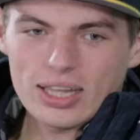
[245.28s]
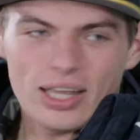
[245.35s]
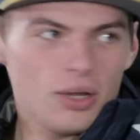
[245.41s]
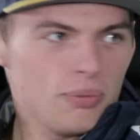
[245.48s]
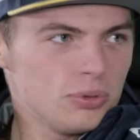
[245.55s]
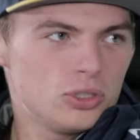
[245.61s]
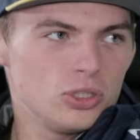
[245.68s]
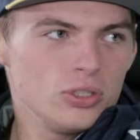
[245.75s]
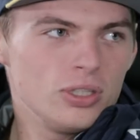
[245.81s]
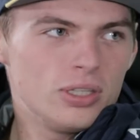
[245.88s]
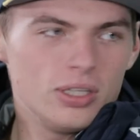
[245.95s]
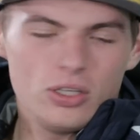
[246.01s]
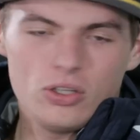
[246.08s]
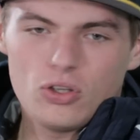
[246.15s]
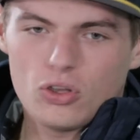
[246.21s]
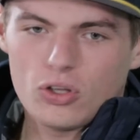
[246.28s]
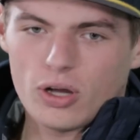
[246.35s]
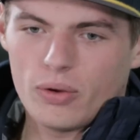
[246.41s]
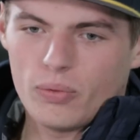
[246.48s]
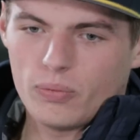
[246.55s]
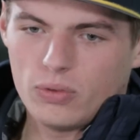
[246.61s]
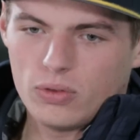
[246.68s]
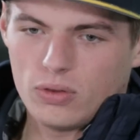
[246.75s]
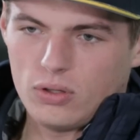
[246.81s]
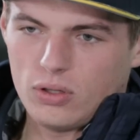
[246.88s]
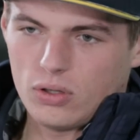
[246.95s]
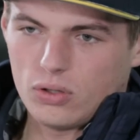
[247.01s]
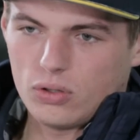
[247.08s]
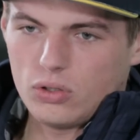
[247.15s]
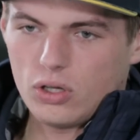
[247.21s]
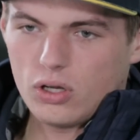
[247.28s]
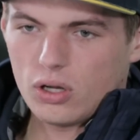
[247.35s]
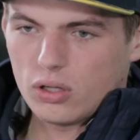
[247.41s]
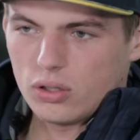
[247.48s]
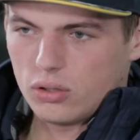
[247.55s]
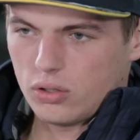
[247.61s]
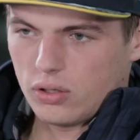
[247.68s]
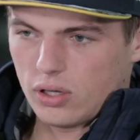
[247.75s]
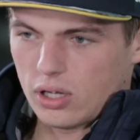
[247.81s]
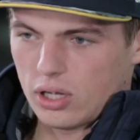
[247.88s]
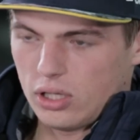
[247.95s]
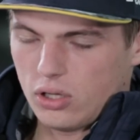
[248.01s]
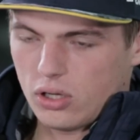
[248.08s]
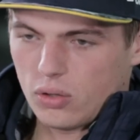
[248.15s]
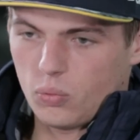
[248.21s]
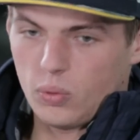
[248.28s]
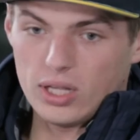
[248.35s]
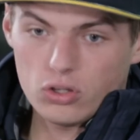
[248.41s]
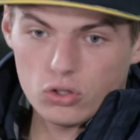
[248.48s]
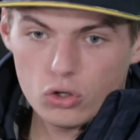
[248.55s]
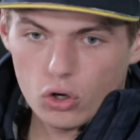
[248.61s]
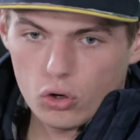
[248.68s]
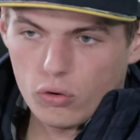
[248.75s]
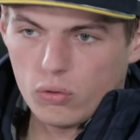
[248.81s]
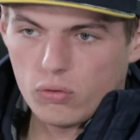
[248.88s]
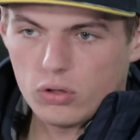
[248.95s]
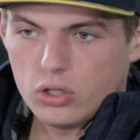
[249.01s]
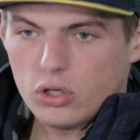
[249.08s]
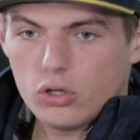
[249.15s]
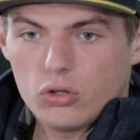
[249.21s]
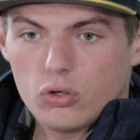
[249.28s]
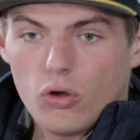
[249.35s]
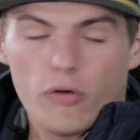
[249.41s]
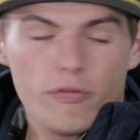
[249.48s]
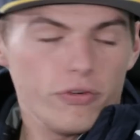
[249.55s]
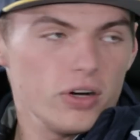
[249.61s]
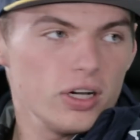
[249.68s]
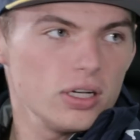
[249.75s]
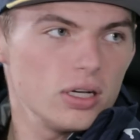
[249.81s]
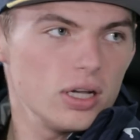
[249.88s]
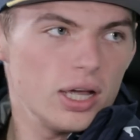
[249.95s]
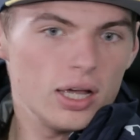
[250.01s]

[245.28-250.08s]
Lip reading: that opportunity, you just can't, you can't wait to go for it.